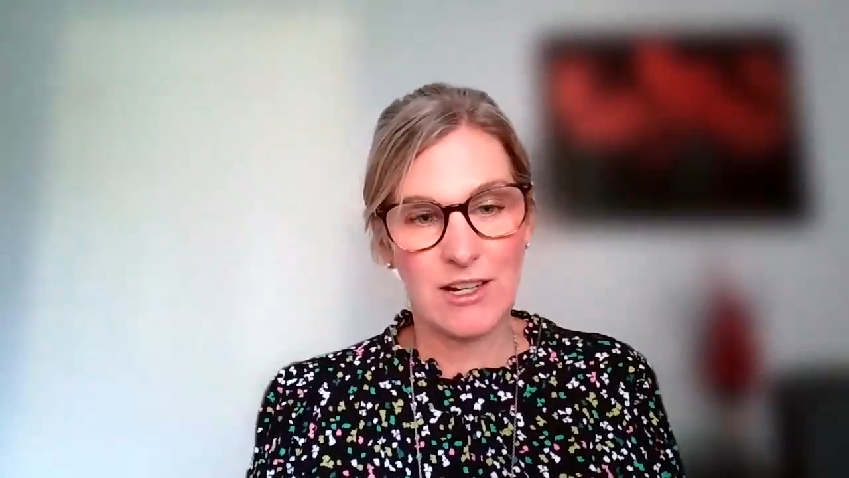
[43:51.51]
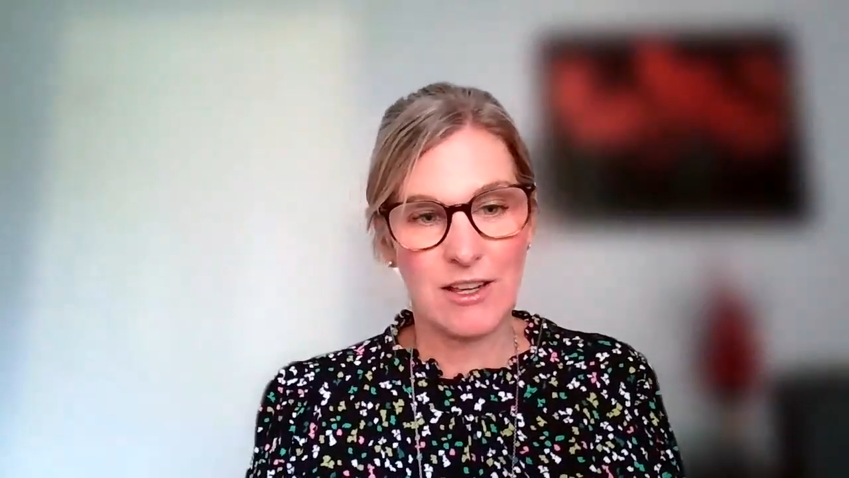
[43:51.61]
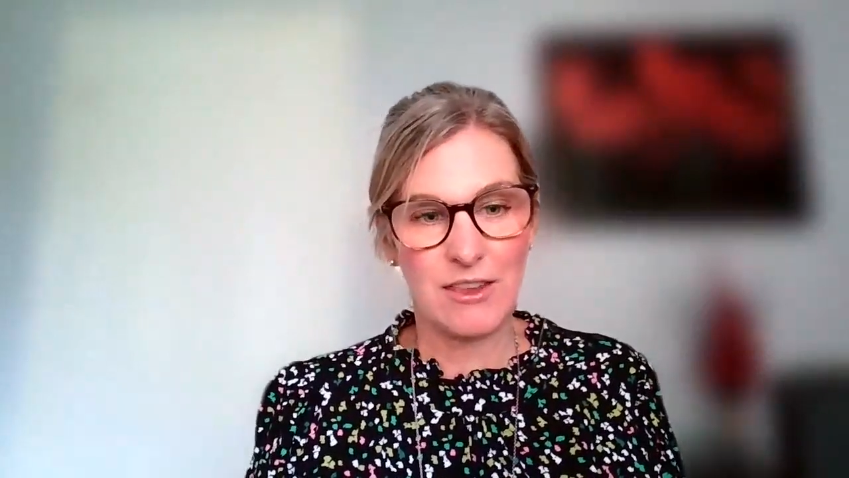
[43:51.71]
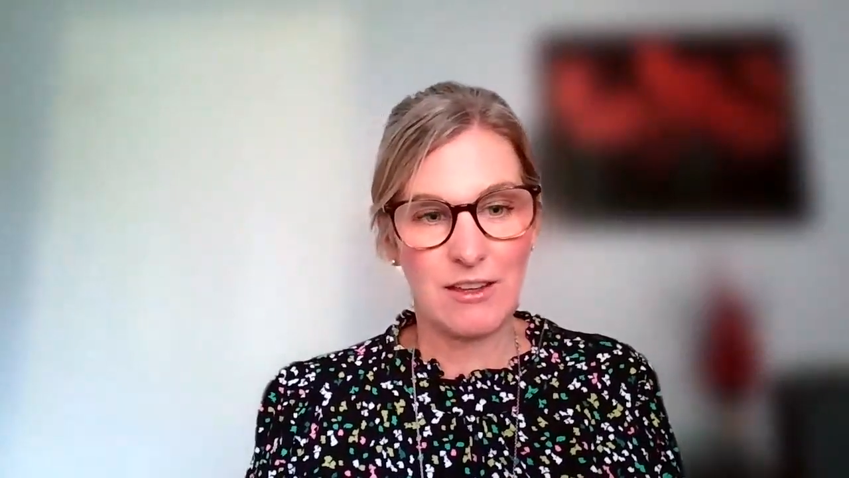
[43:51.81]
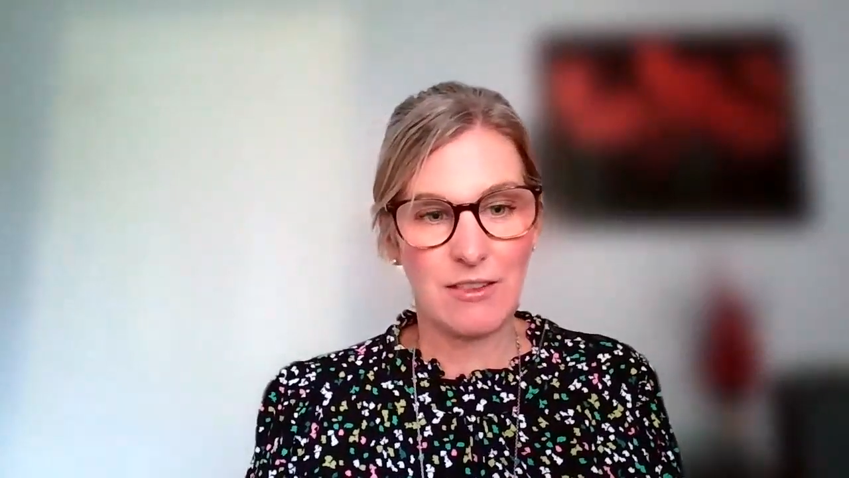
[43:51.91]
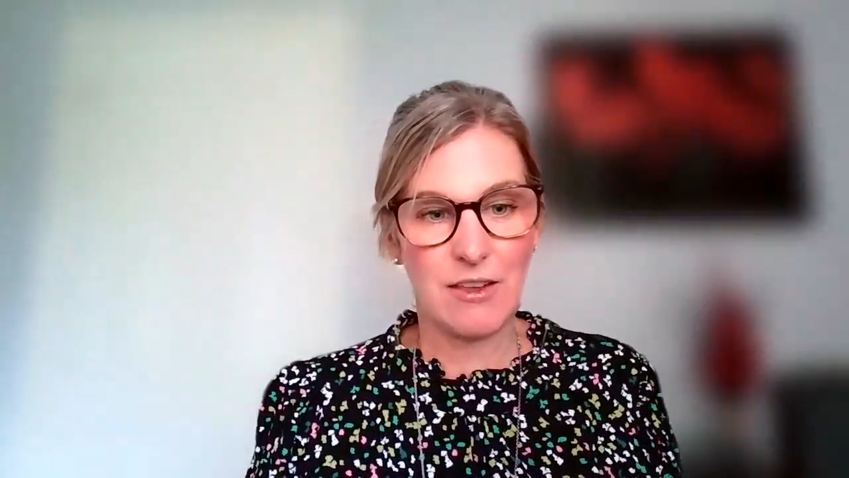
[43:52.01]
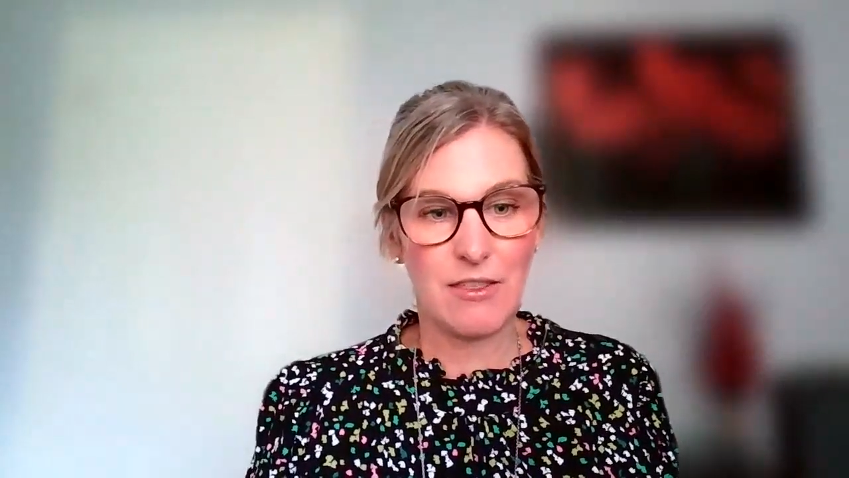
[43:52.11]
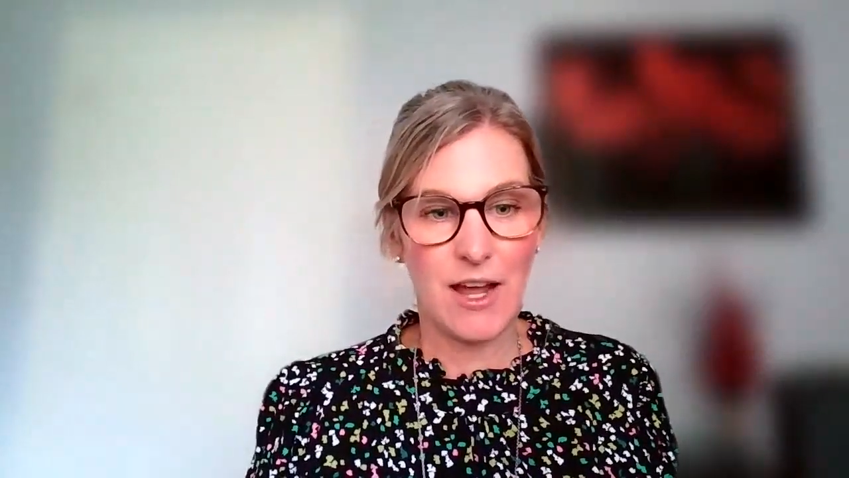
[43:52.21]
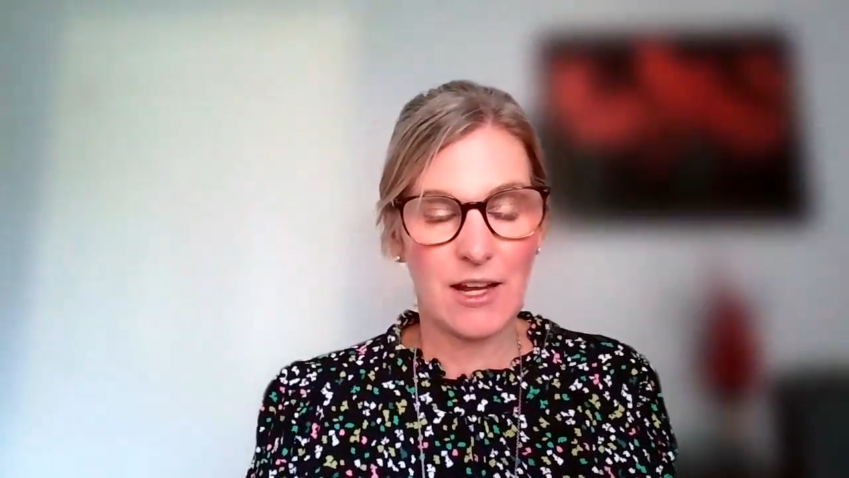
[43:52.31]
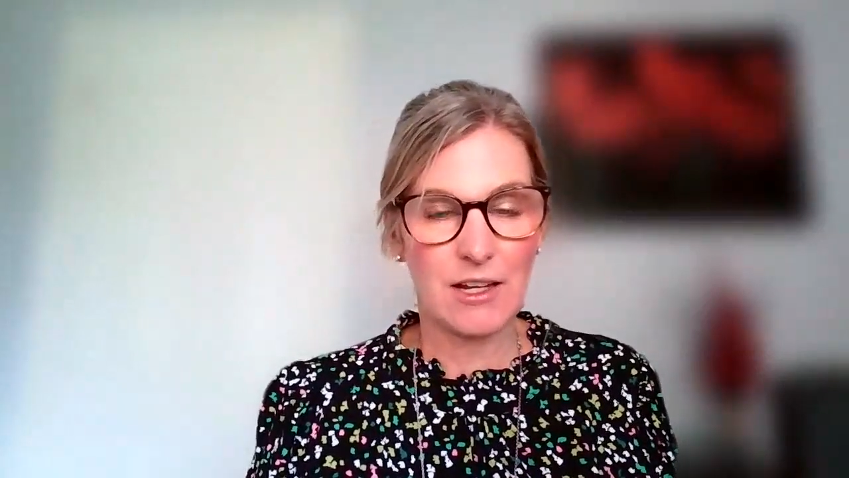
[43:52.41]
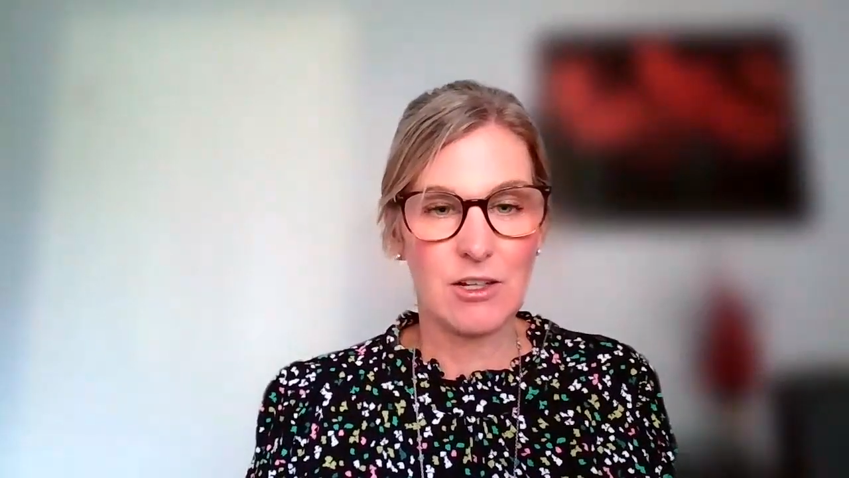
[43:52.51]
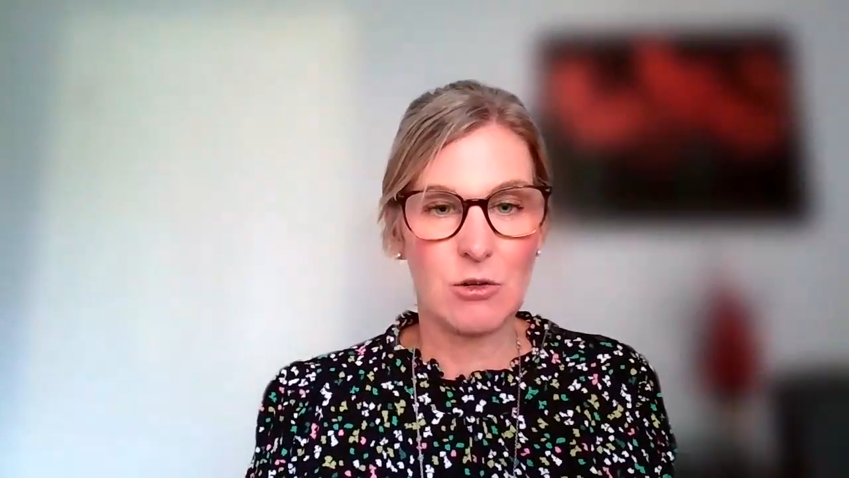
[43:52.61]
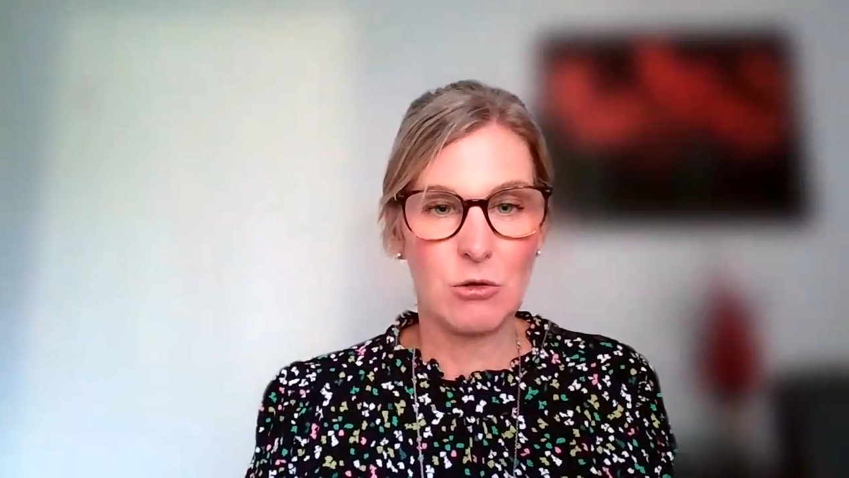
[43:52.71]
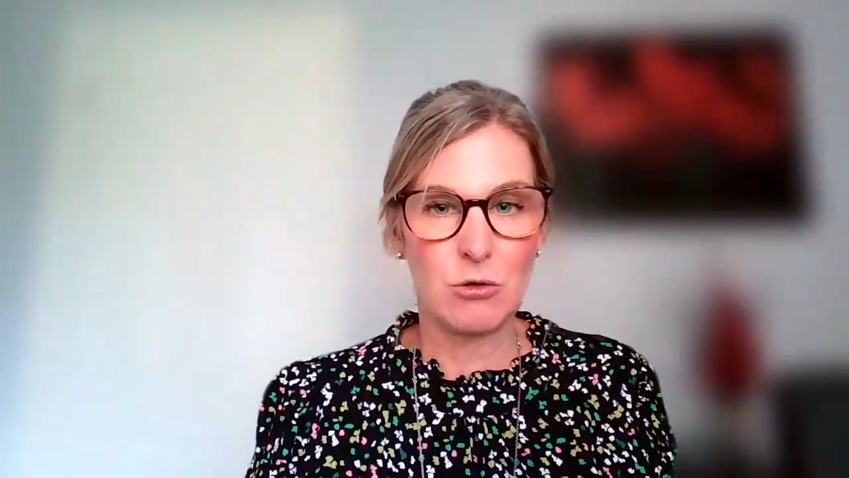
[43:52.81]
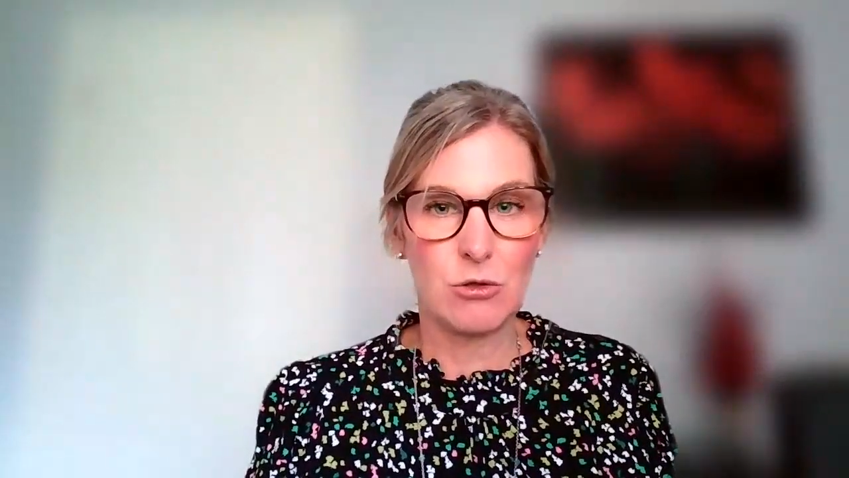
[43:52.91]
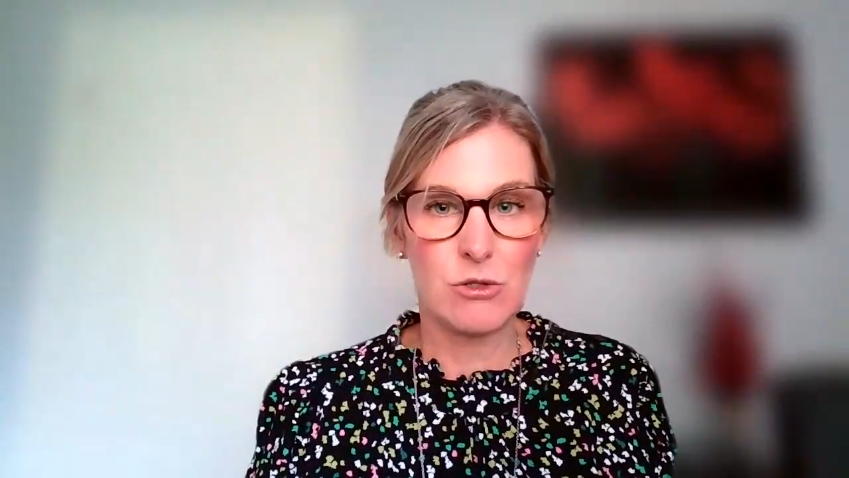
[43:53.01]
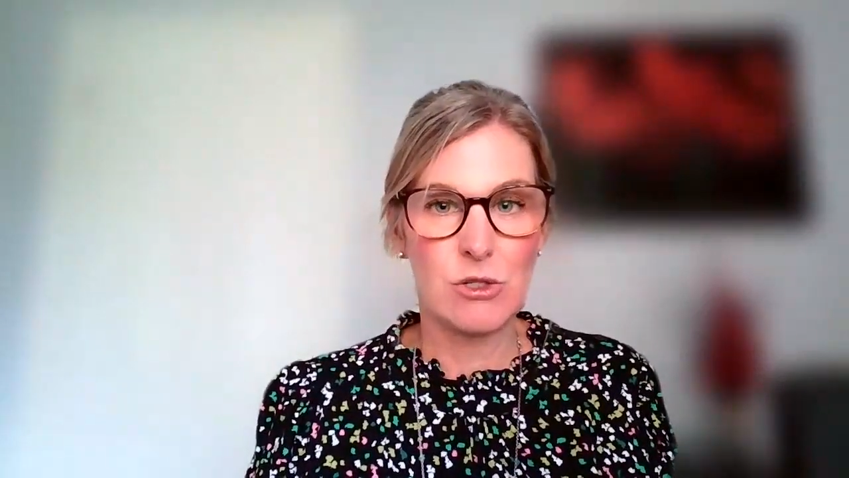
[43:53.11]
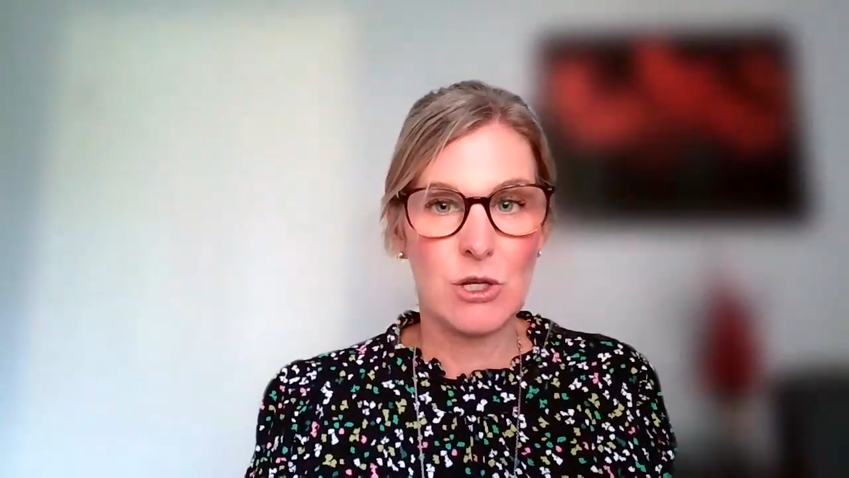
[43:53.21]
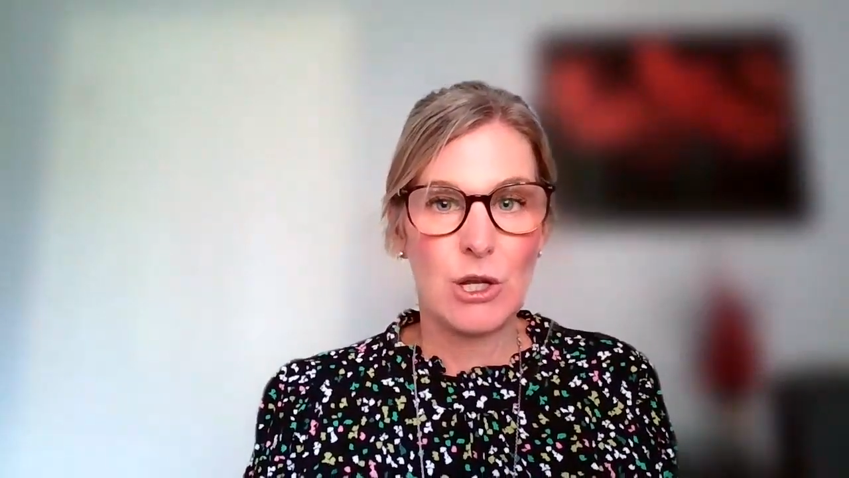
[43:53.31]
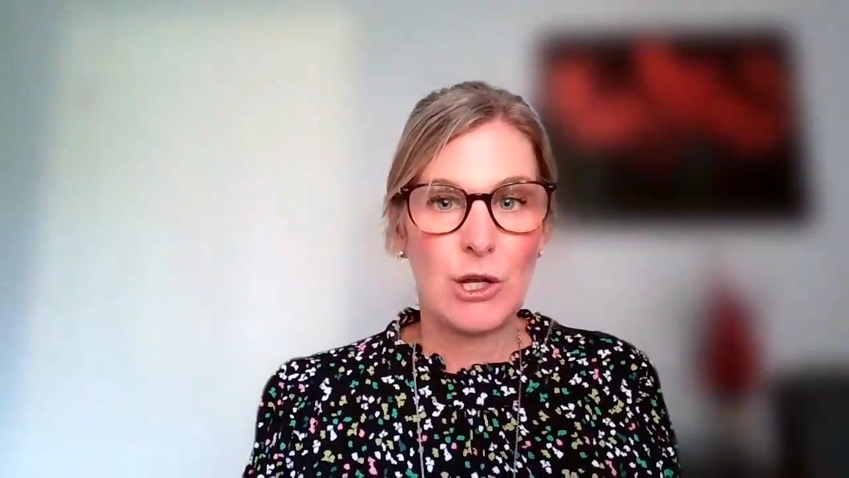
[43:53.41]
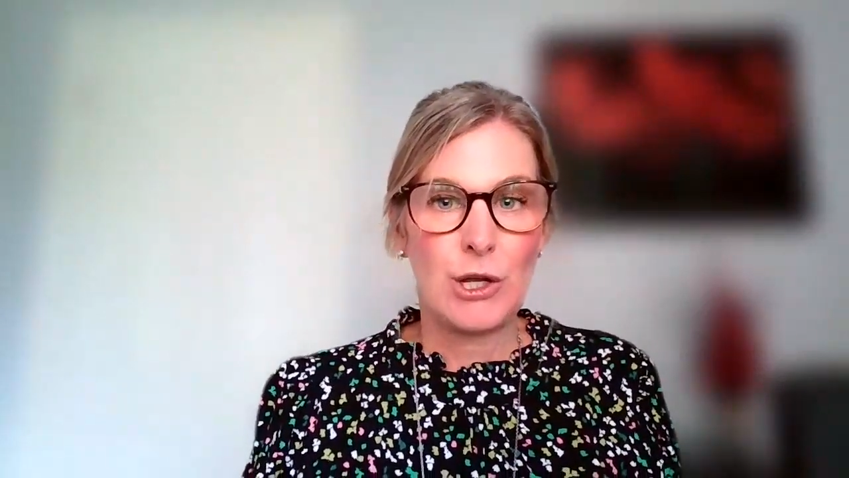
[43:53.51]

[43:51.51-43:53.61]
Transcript: And I think that that can cause